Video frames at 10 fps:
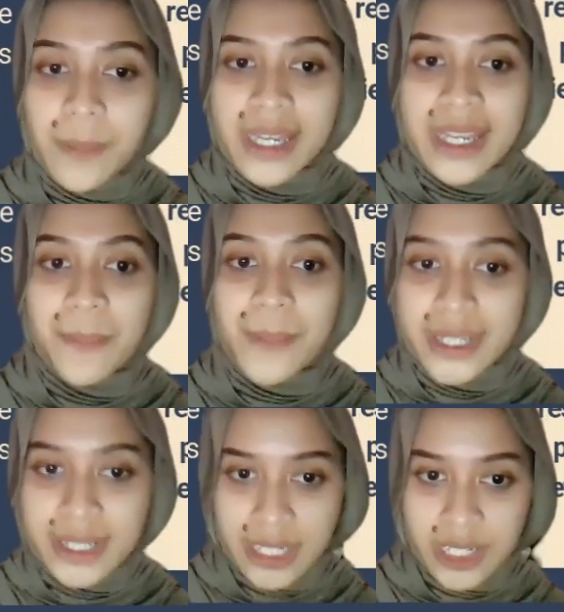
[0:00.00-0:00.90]
media
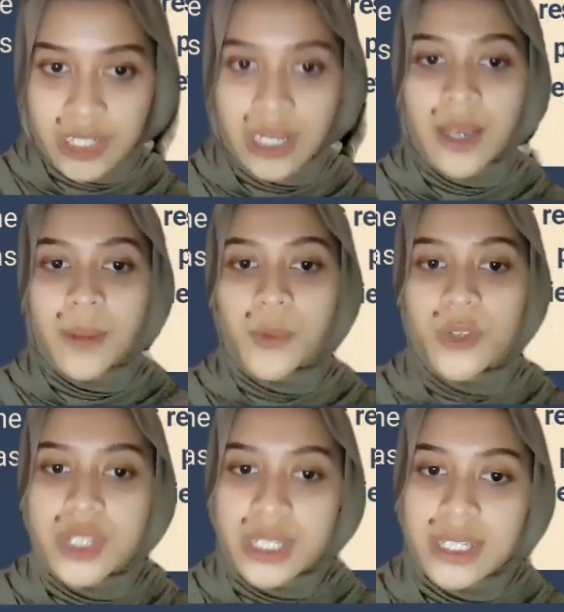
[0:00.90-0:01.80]
message
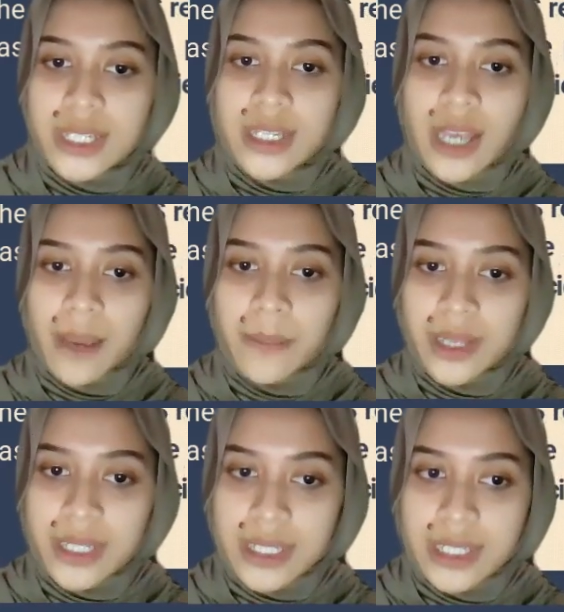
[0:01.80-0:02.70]
possess the
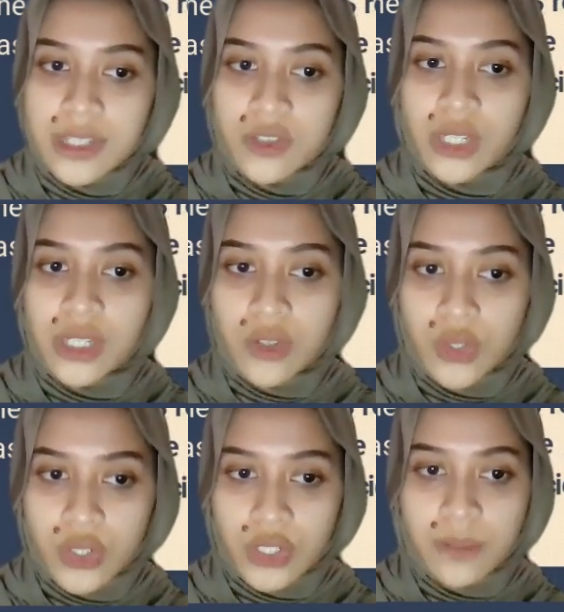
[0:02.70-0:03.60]
ability to
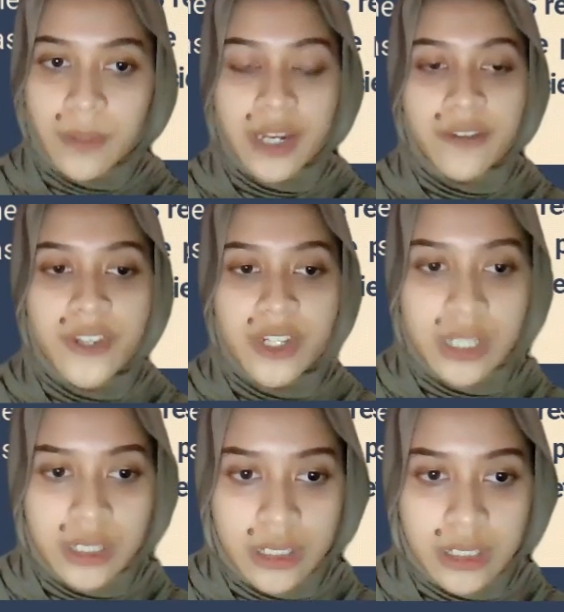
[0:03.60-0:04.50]
induce
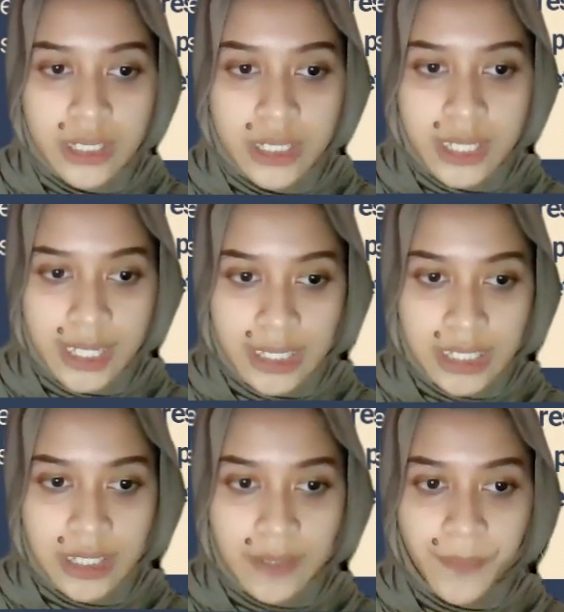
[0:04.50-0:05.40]
behavioral
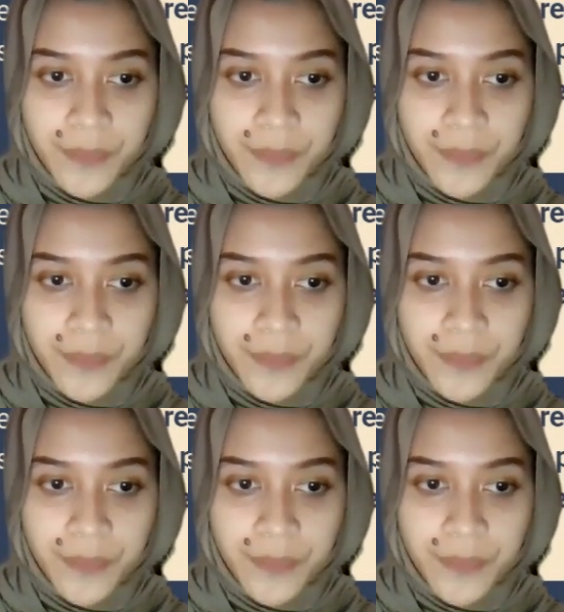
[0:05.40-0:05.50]
change.